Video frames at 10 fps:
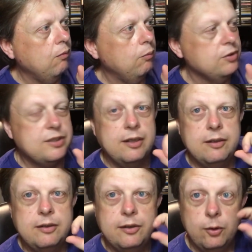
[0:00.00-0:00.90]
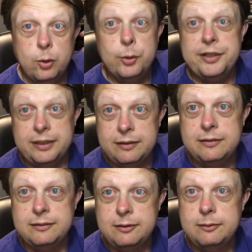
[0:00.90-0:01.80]
was going to order
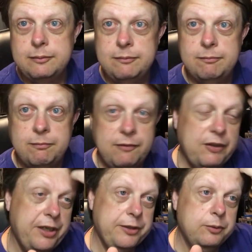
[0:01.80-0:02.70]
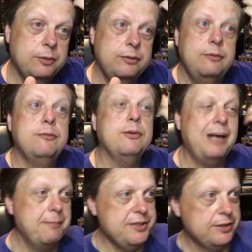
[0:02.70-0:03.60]
the vinyl from
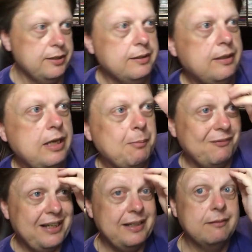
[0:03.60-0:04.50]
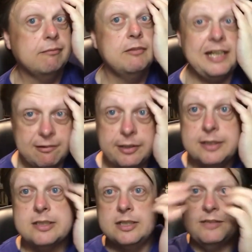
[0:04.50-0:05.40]
Amazon, but then Kieran
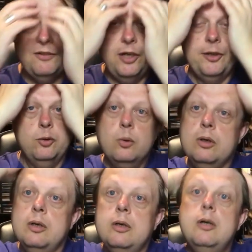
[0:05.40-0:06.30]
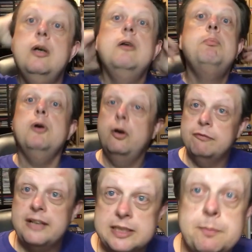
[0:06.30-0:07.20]
at Slice of Vinyl put on
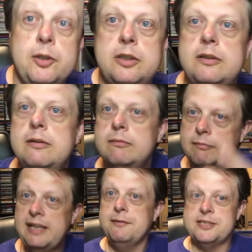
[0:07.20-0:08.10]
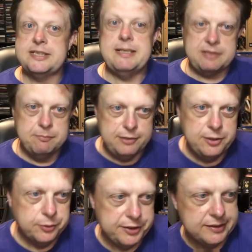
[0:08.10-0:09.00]
Facebook he was accepting
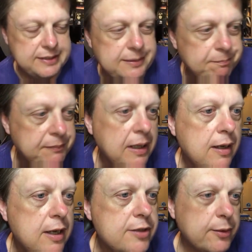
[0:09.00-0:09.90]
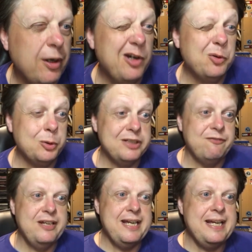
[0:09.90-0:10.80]
pre-orders. So I ordered
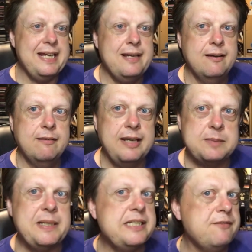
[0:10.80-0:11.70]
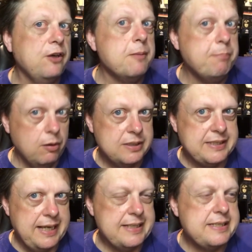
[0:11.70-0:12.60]
the Expecting to Fly box
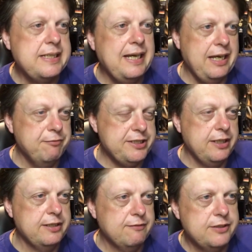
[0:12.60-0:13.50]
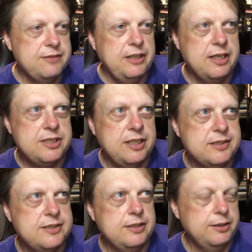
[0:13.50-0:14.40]
set and Return to the Last
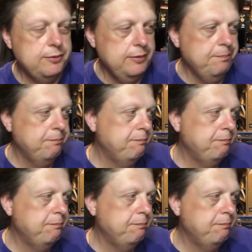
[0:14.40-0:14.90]
Chance Saloon.